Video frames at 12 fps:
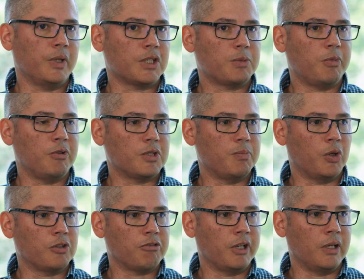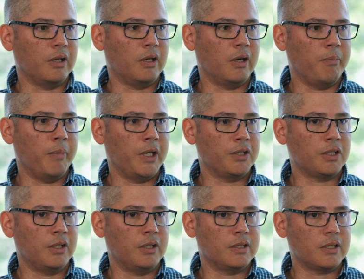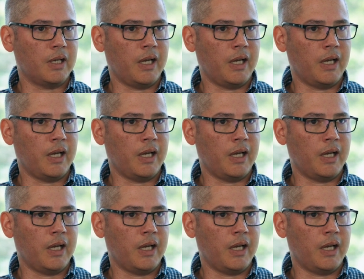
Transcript: experience monitoring I mentioned,